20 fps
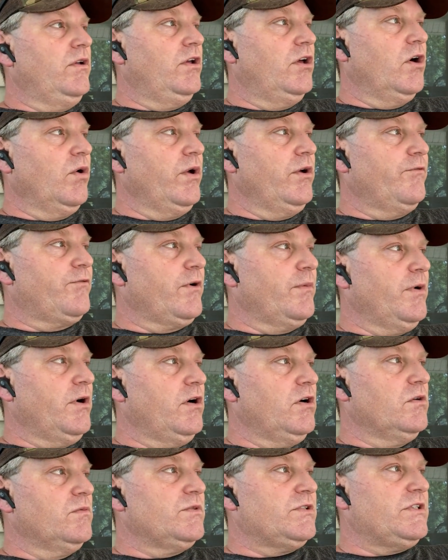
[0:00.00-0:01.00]
going from a
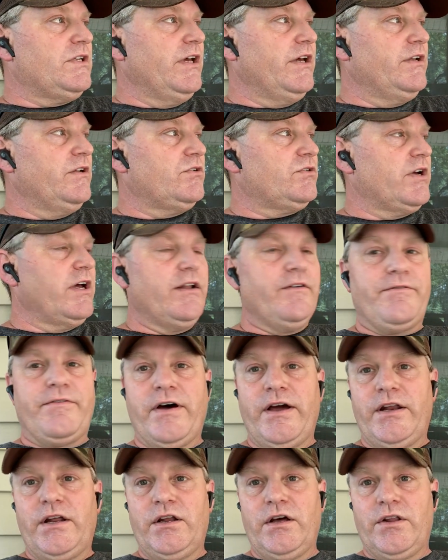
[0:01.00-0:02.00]
homestead and trying to
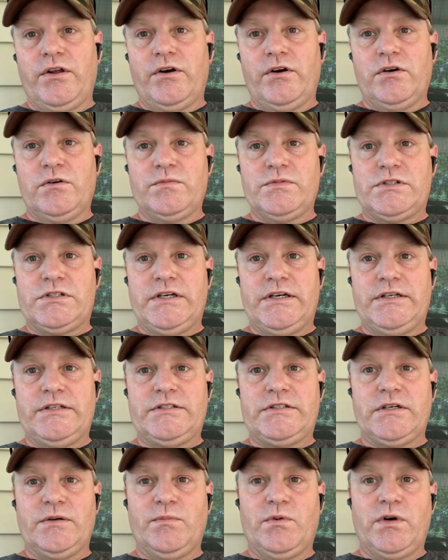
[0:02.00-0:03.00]
find another
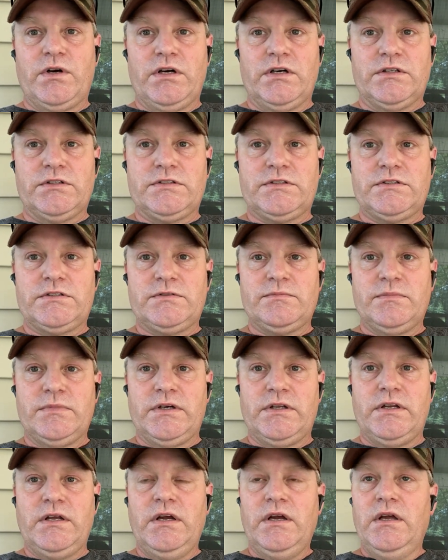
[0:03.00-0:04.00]
homestead somewhere else.
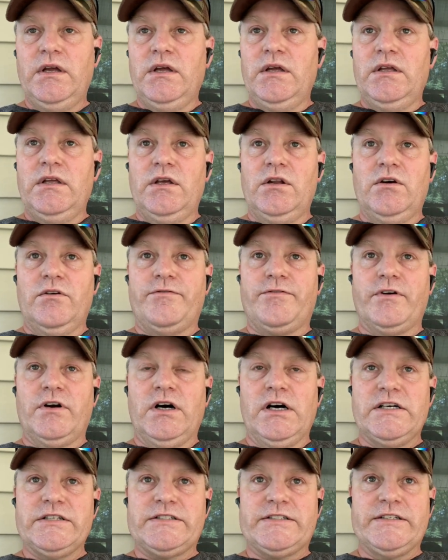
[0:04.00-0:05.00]
But you know,
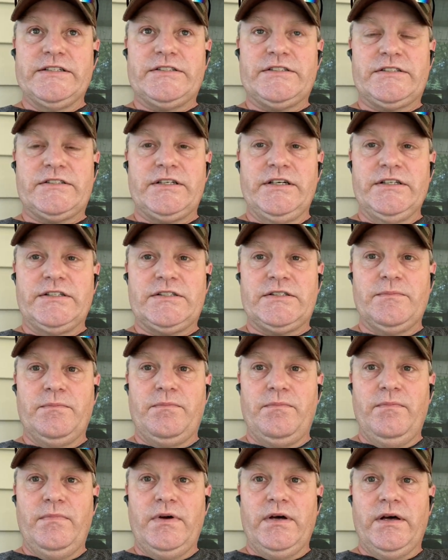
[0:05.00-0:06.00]
for us, it's it's
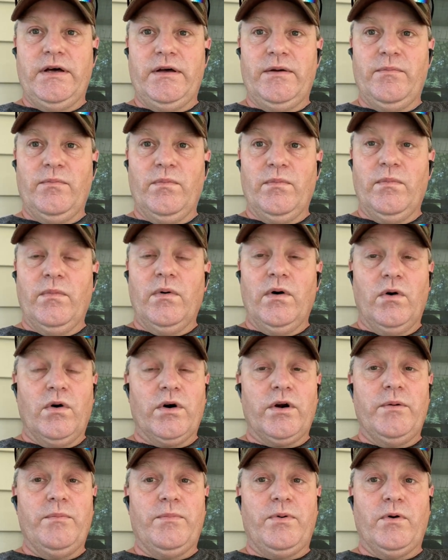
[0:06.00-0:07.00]
uh,
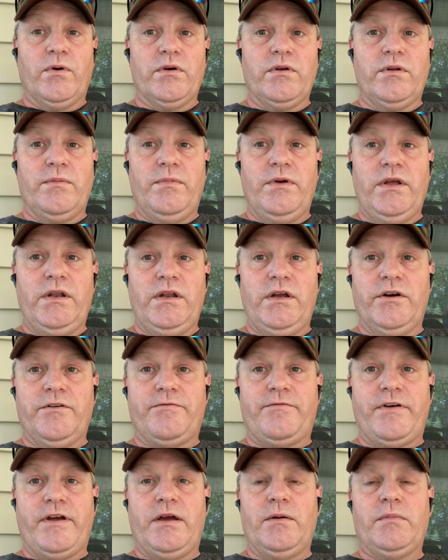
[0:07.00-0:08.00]
more important to be near
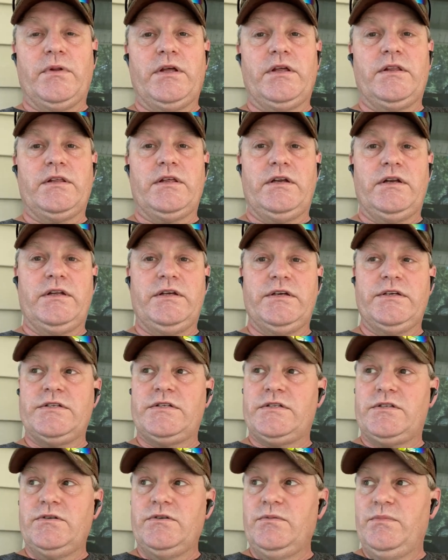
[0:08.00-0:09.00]
family than it
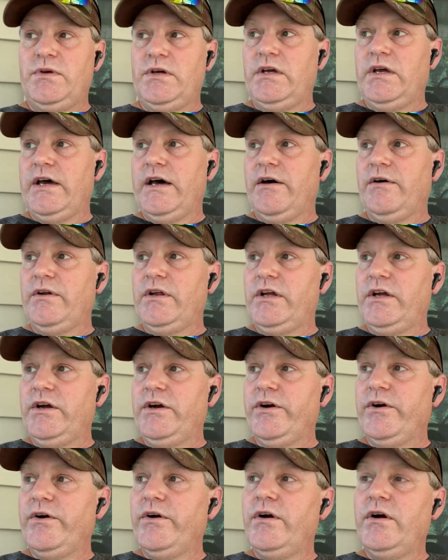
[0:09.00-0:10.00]
is to be out
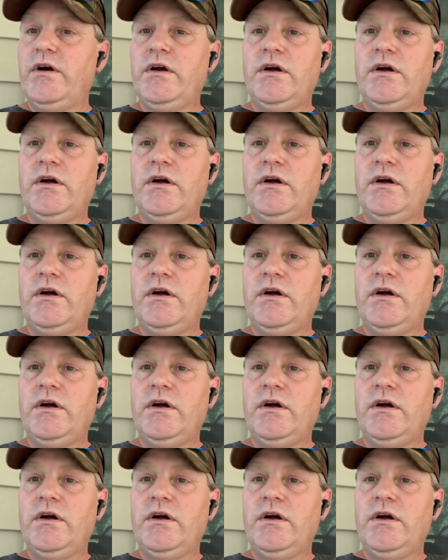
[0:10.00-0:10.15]
here.